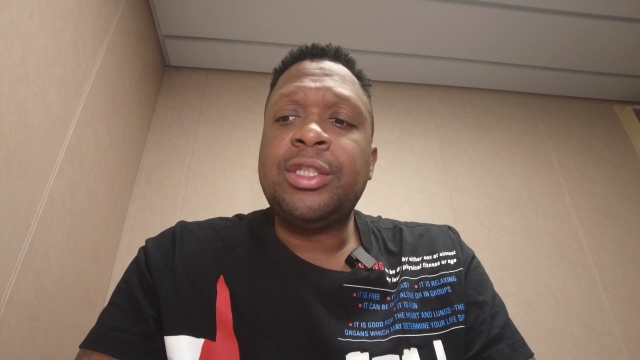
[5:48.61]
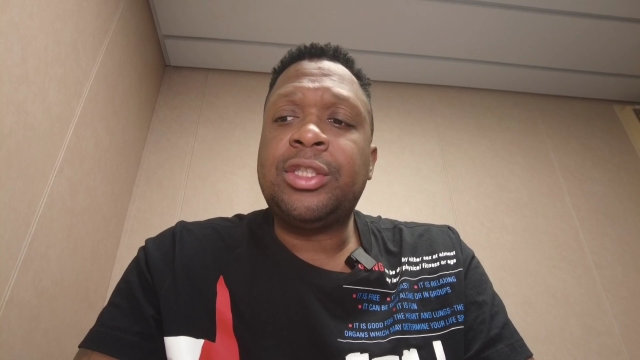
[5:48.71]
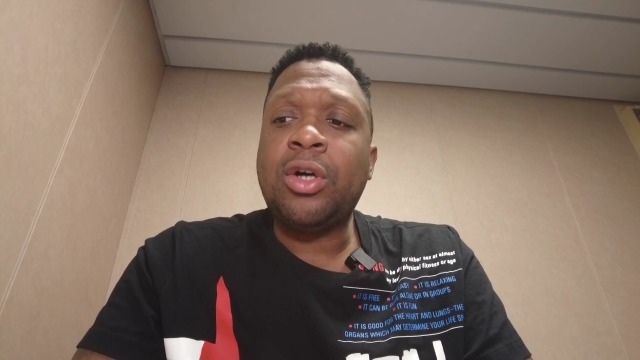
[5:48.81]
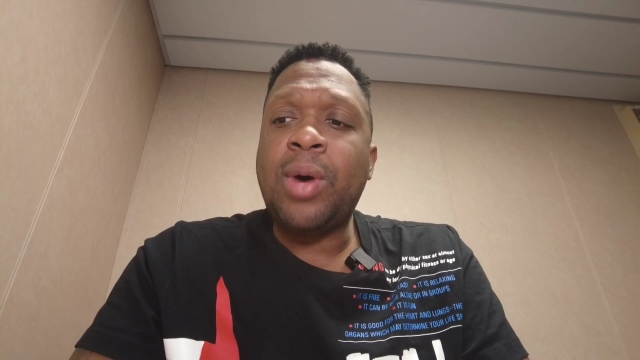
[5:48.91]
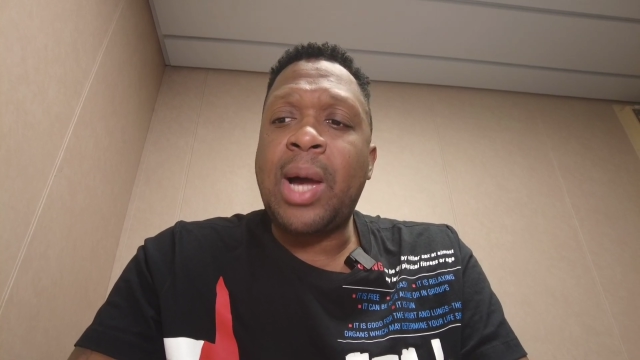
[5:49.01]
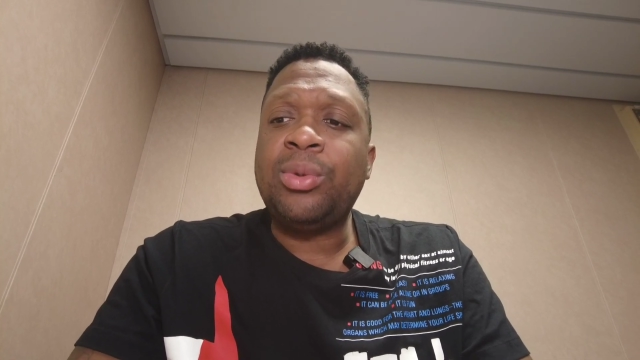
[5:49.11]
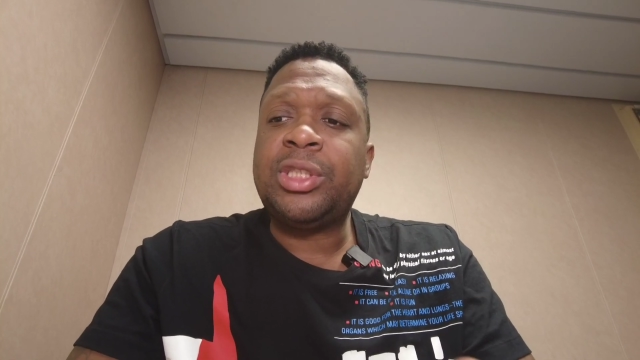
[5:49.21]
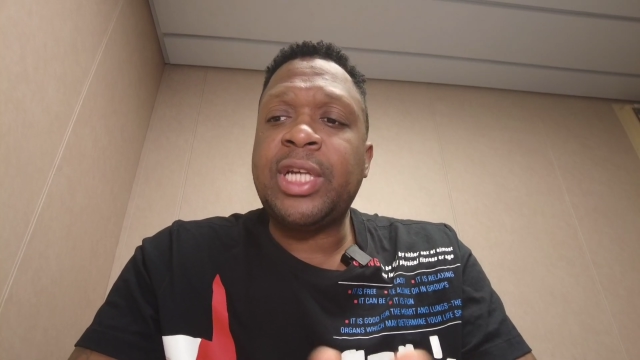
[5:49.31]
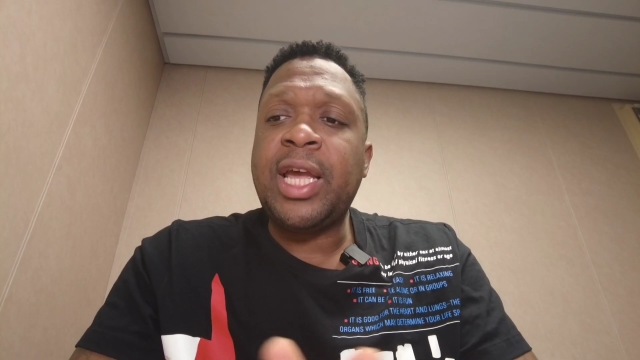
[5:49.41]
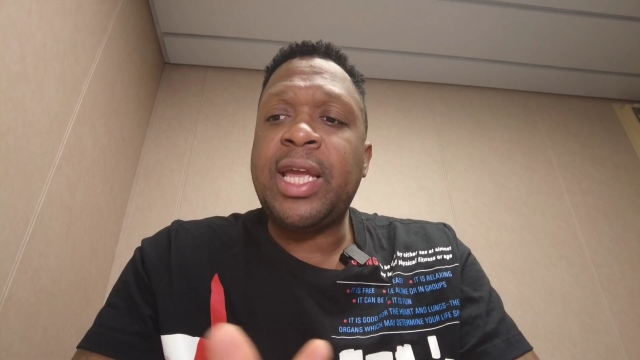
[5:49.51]
So I
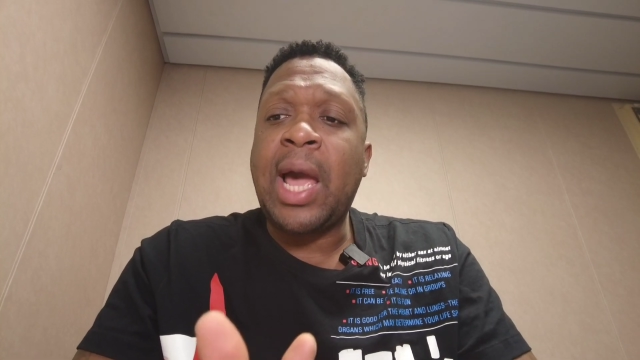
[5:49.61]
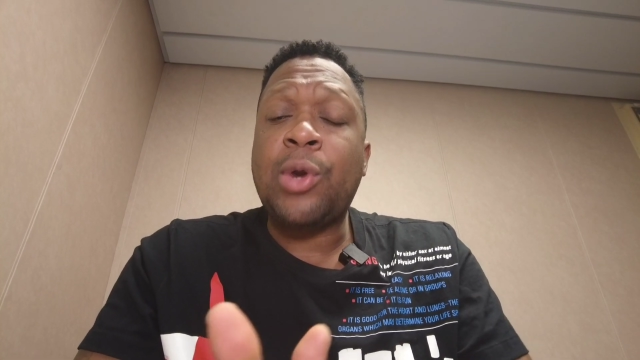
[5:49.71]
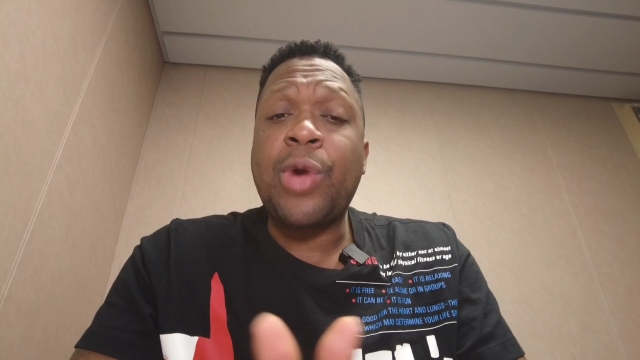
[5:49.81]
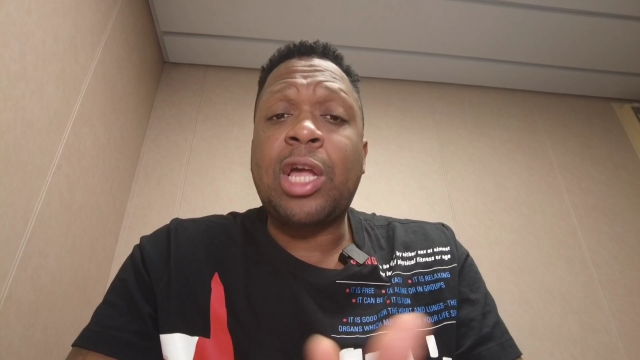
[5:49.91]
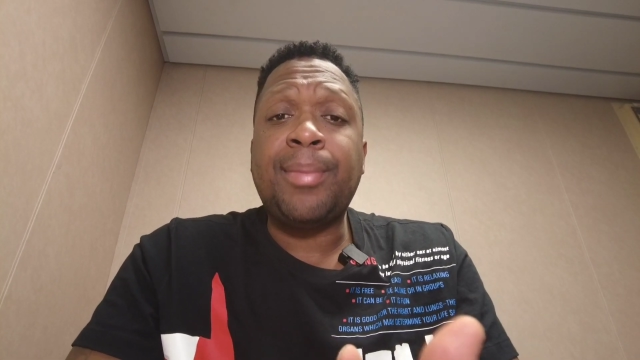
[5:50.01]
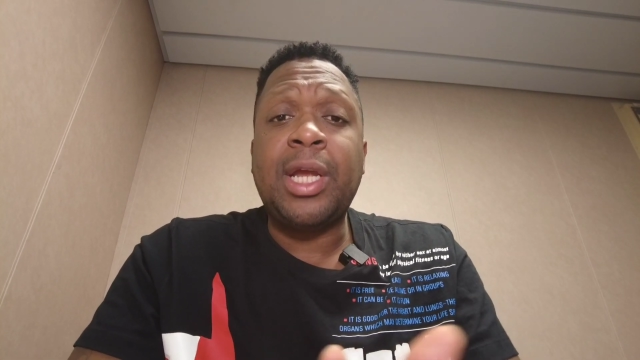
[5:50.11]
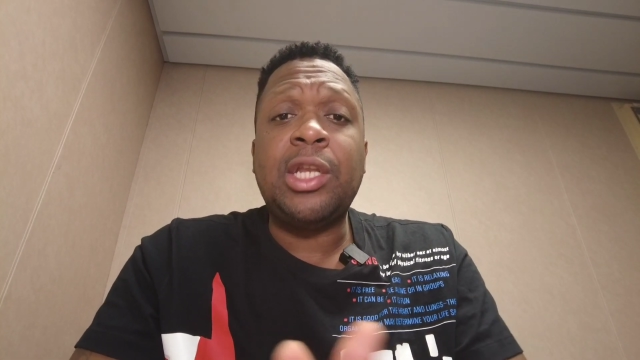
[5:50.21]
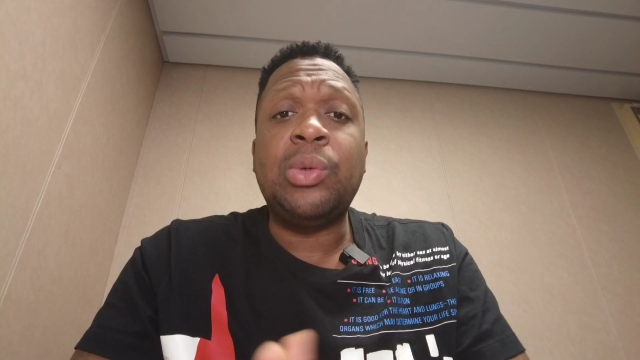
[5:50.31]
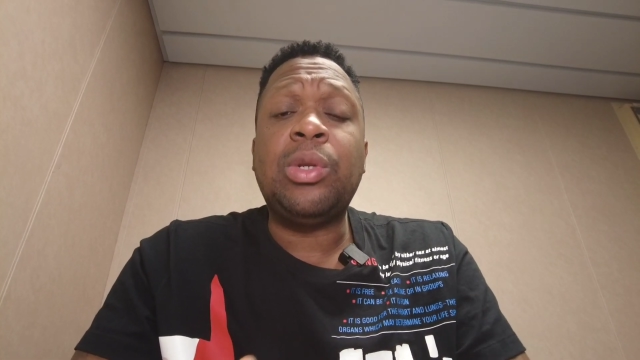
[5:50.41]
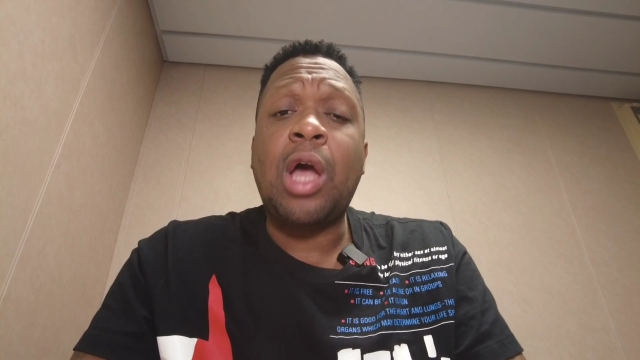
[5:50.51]
would
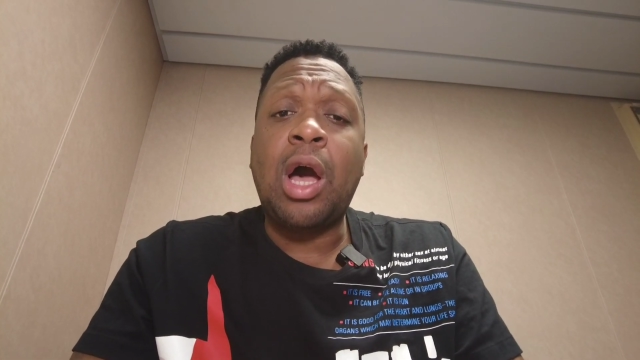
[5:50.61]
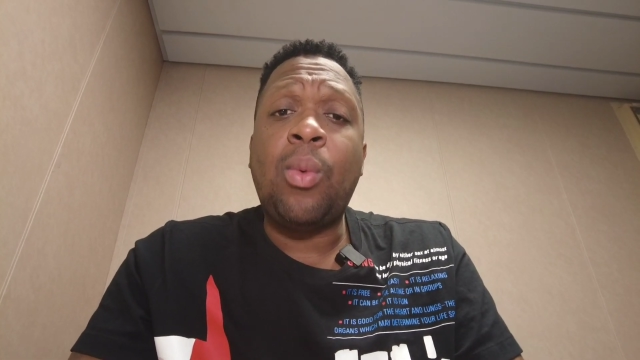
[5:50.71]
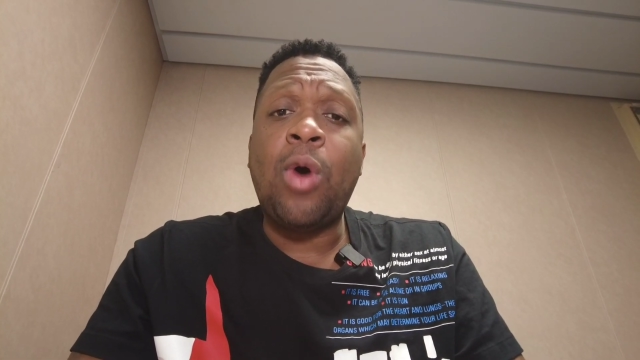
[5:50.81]
recommend do not